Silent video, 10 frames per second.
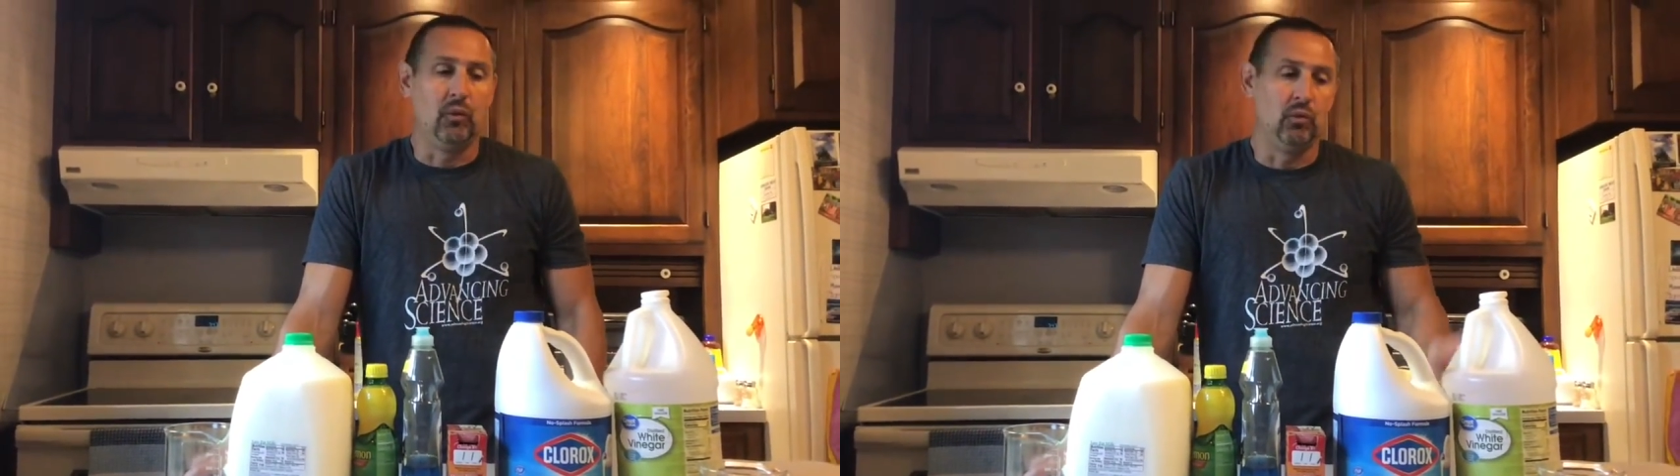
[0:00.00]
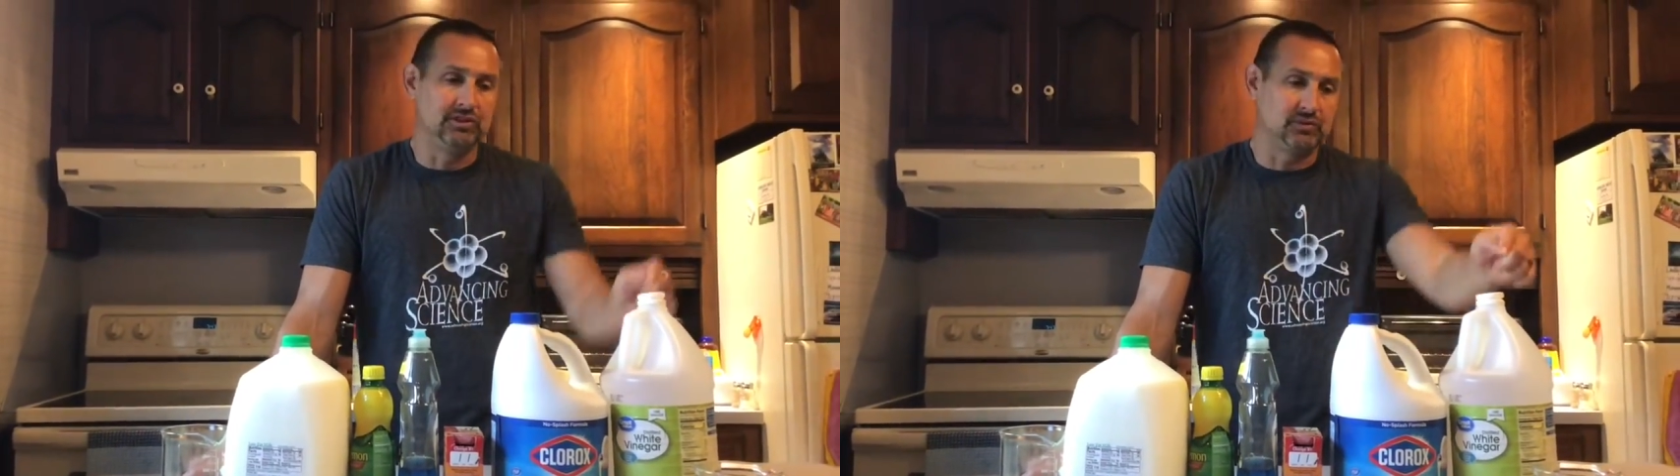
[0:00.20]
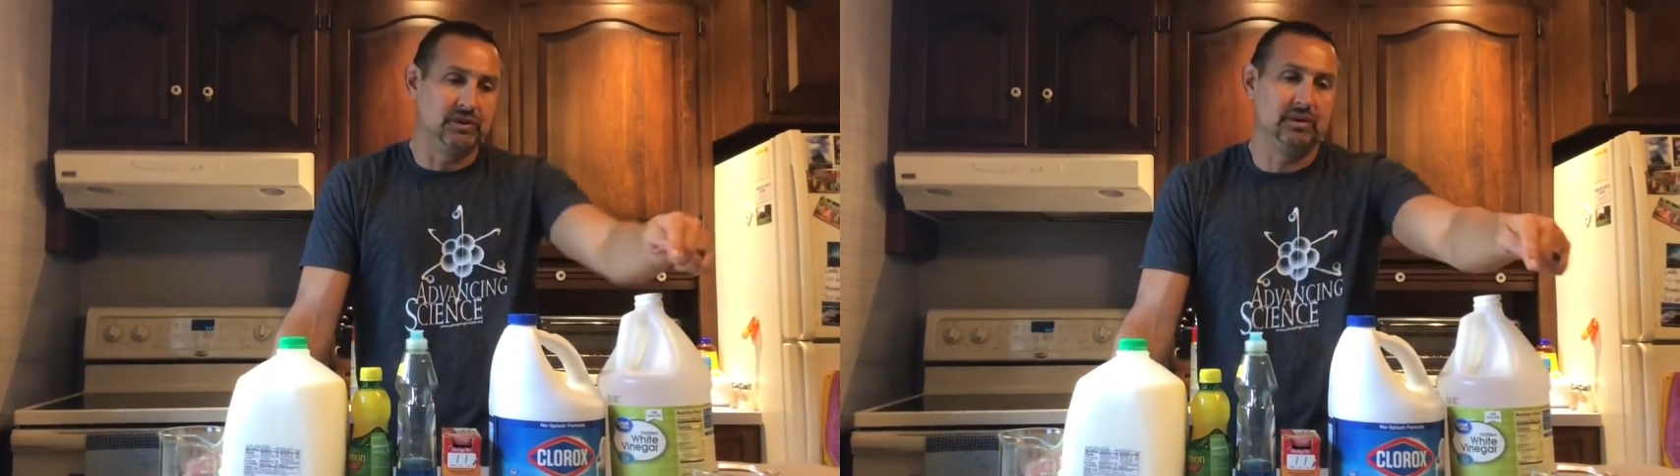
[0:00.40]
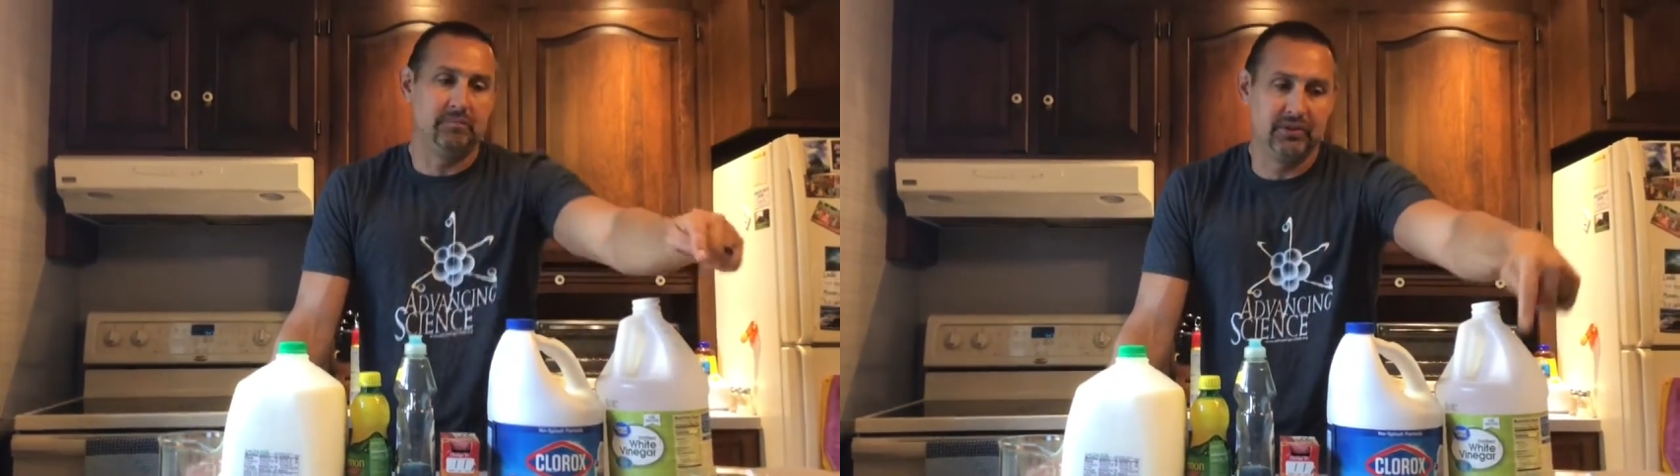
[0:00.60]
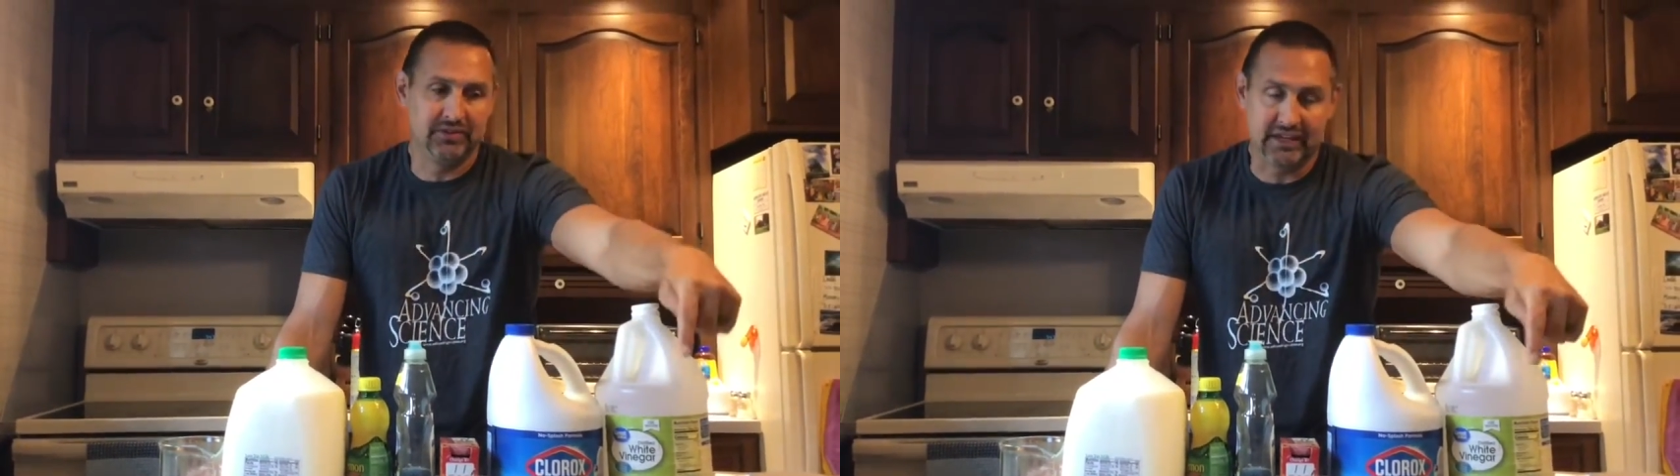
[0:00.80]
once we
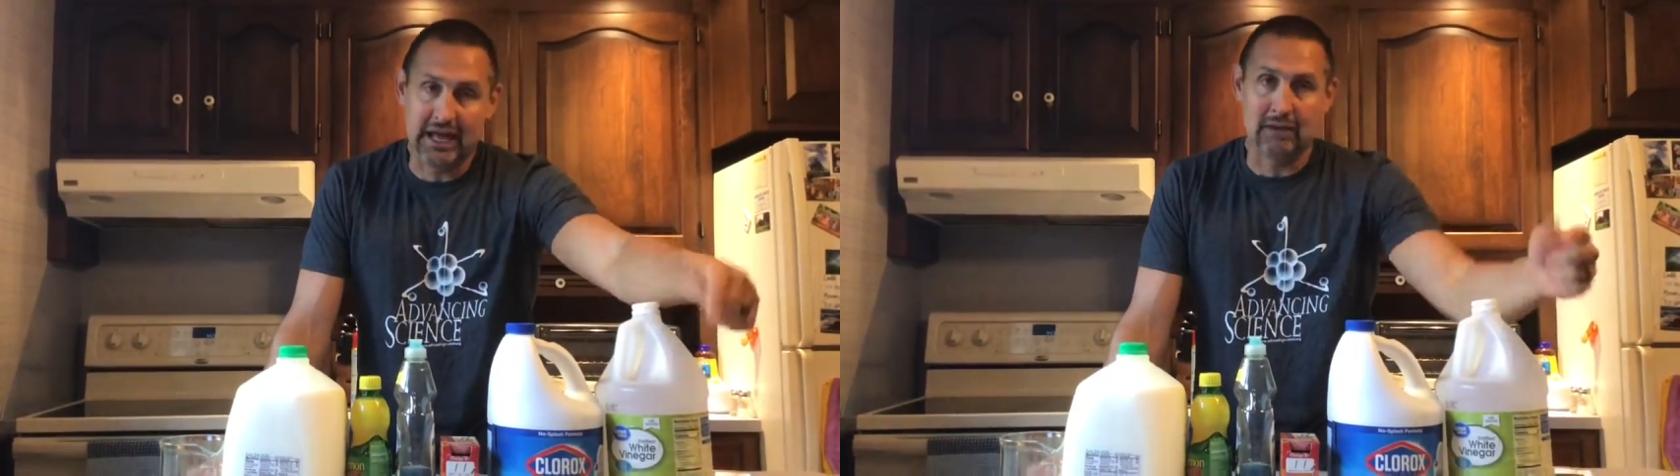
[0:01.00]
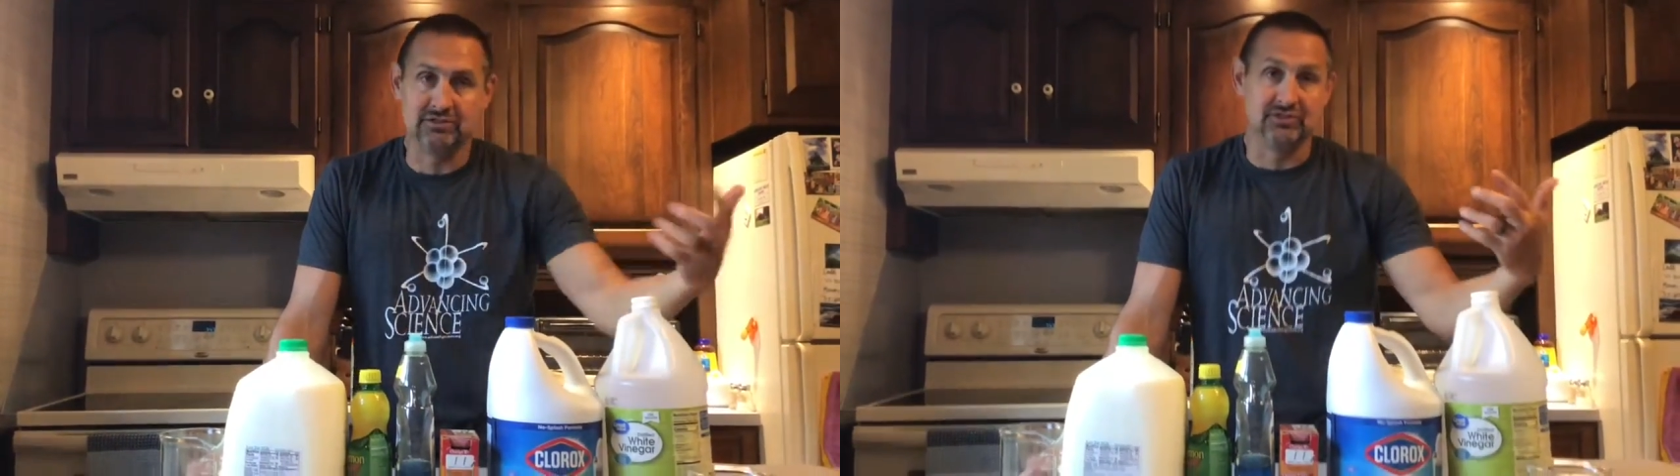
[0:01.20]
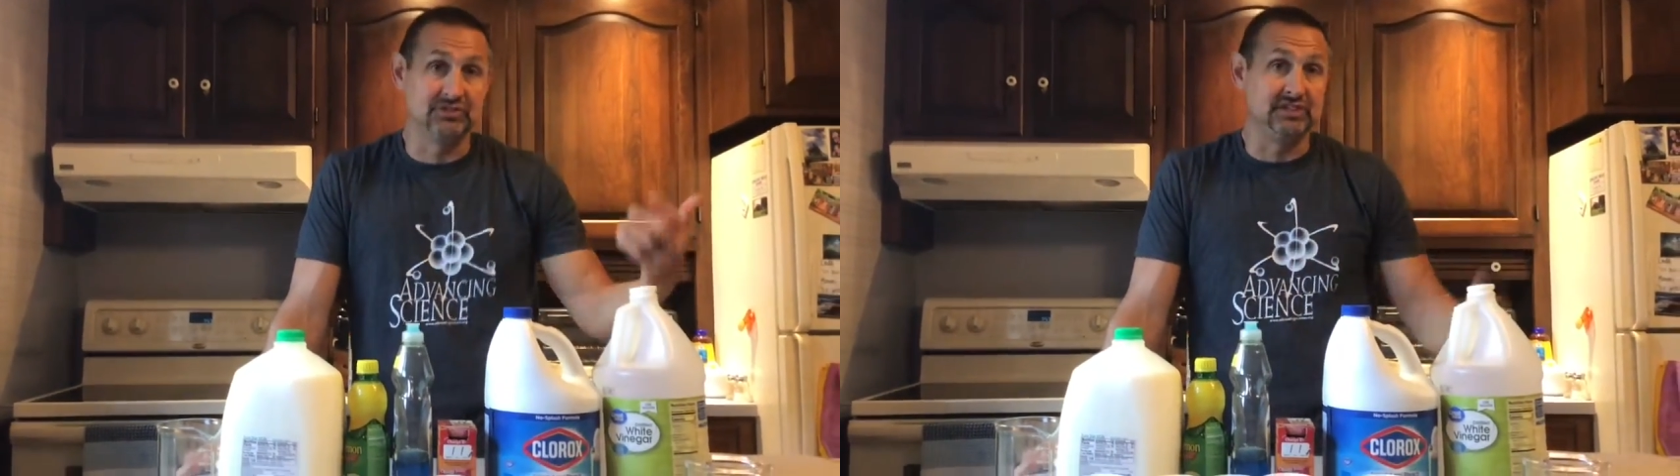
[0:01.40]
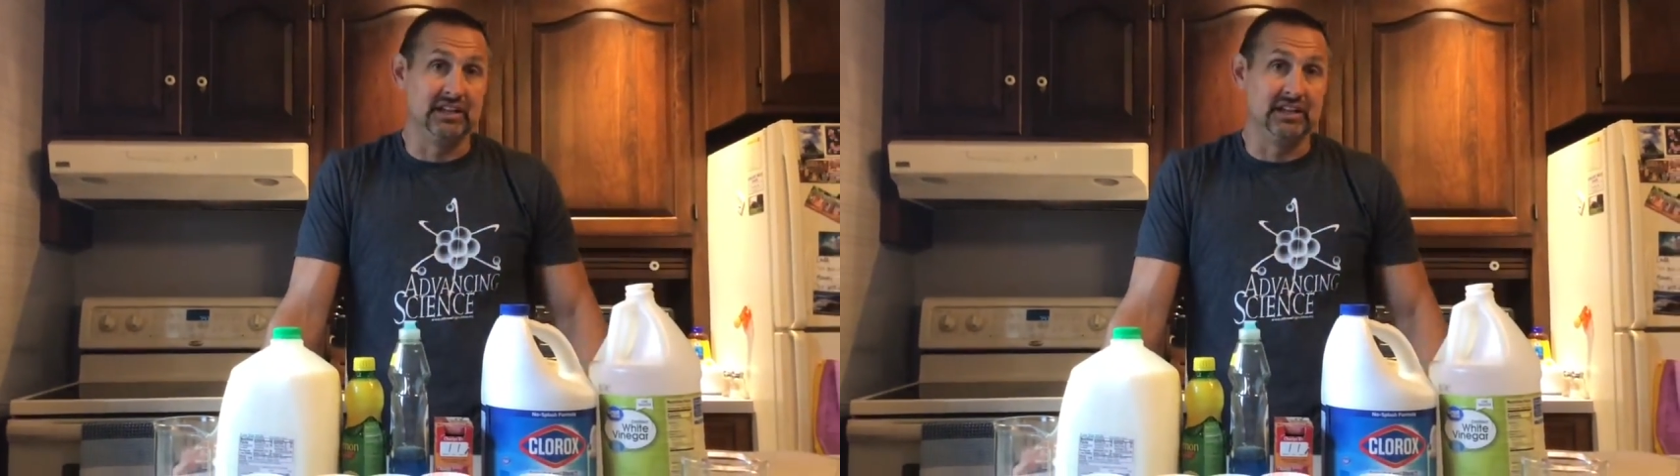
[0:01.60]
put the cabbage juice